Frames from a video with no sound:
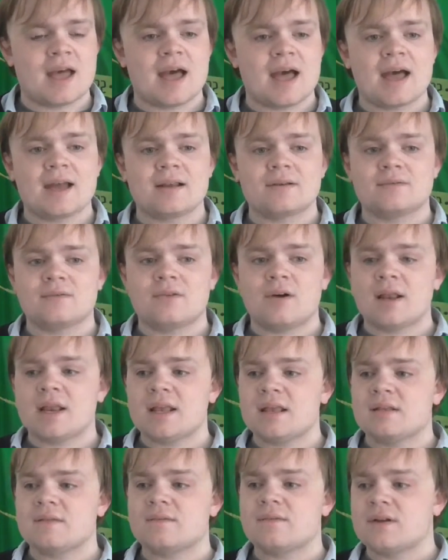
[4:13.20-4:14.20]
And
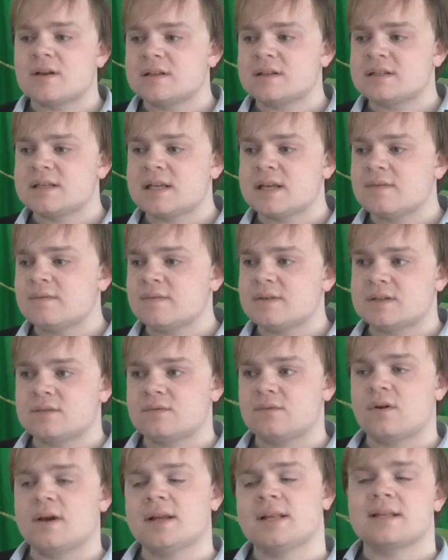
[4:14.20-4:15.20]
Friday the 13th is
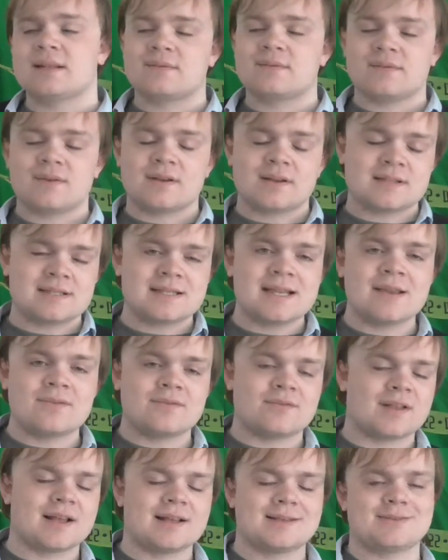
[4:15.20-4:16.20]
Friday the
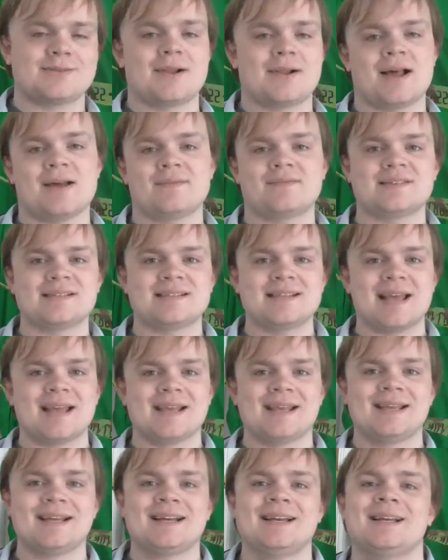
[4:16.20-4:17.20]
13th. That's all I have to say.